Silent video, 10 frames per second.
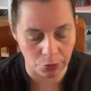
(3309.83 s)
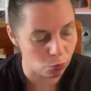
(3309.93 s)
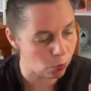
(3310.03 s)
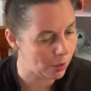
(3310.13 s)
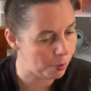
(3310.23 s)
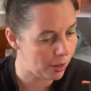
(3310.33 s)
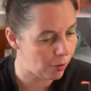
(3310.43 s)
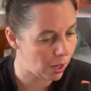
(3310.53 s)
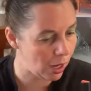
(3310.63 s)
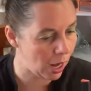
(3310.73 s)
red
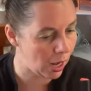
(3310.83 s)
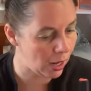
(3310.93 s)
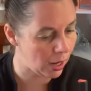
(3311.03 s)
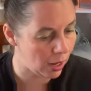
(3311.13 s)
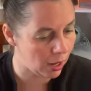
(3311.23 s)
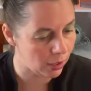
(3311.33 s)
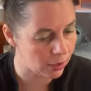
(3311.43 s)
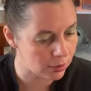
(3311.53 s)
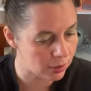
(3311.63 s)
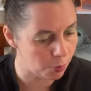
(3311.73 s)
berry
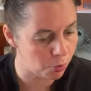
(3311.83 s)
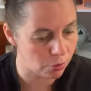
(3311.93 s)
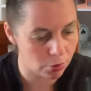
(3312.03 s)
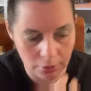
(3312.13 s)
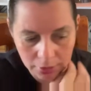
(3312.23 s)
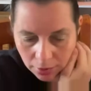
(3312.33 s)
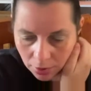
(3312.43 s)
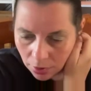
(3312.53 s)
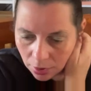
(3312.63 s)
and spruce.